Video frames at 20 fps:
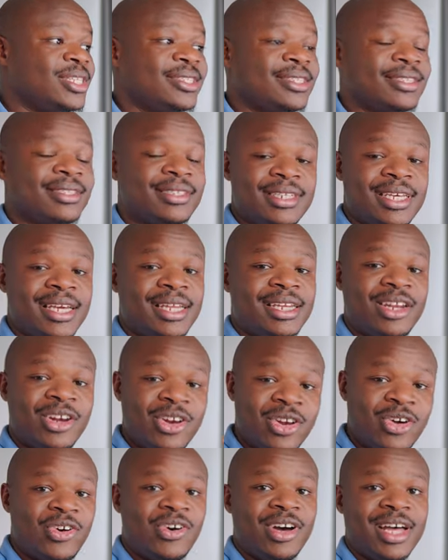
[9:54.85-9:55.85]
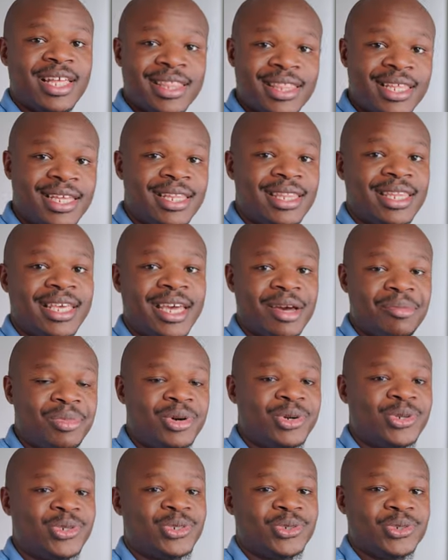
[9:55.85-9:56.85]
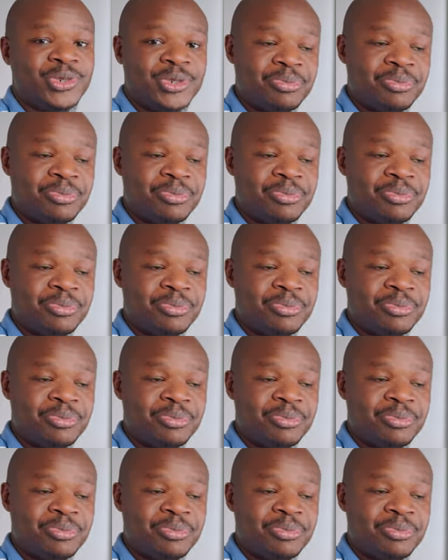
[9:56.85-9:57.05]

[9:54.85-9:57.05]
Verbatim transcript: This is nearly lower than the amount you'd